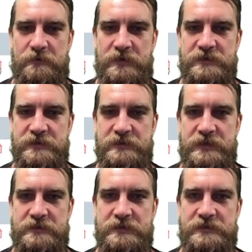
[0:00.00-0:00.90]
I'm going to
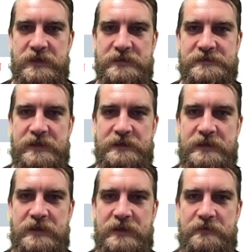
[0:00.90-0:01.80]
delete the data set that
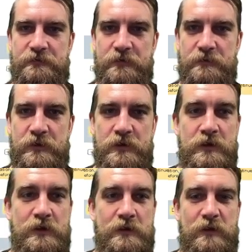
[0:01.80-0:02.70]
I had from
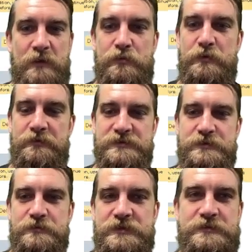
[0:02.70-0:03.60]
my previous
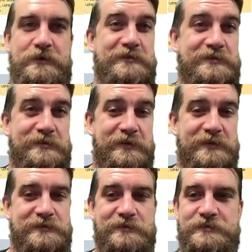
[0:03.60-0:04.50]
toolings around just so we
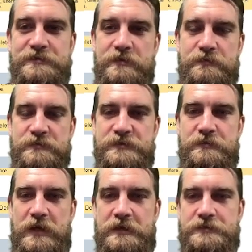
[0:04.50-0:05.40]
can sort of start from
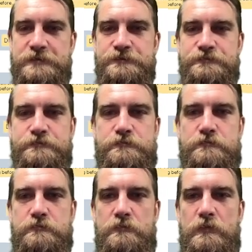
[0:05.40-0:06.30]
scratch.
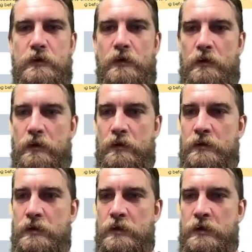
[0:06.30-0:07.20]
So
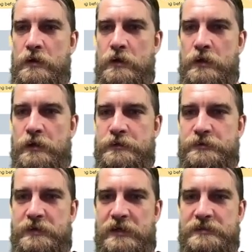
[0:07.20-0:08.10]

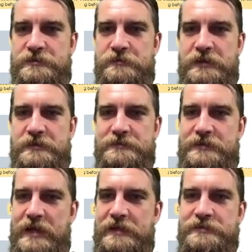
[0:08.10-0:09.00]
it kind of straight
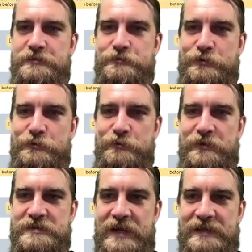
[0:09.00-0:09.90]
takes you to
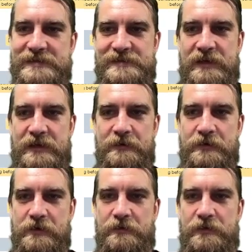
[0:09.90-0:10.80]
the data set
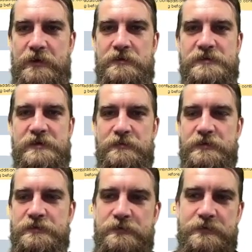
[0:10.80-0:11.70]
area. There is some
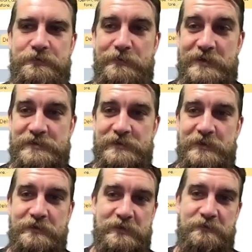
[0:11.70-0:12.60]
useful information that
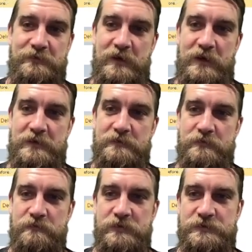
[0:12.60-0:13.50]
you can find,
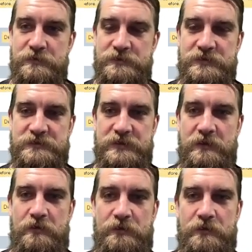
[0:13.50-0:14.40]
or resources and
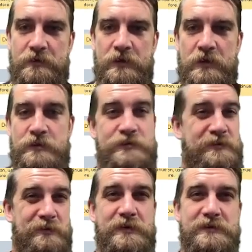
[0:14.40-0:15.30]
other
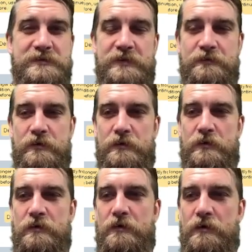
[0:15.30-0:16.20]
tutorials that have
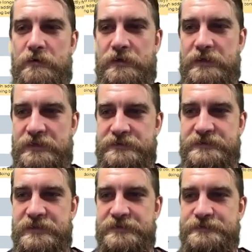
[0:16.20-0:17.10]
already in
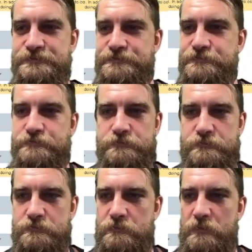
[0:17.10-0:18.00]
existence.
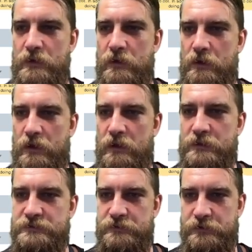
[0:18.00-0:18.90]

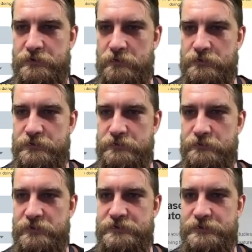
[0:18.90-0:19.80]
So you can go to
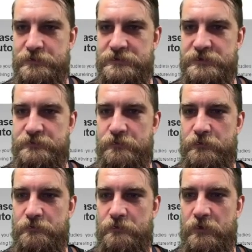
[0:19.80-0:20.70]
resources
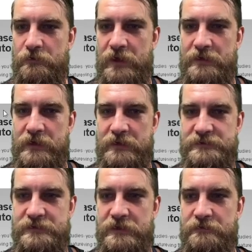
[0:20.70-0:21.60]
for all that kind of
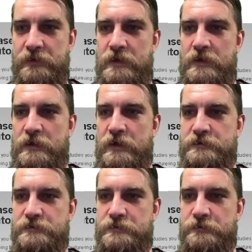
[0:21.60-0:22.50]
stuff,
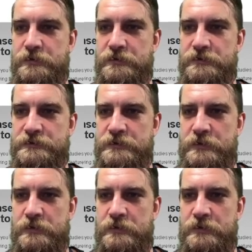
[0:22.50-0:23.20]
tutorials.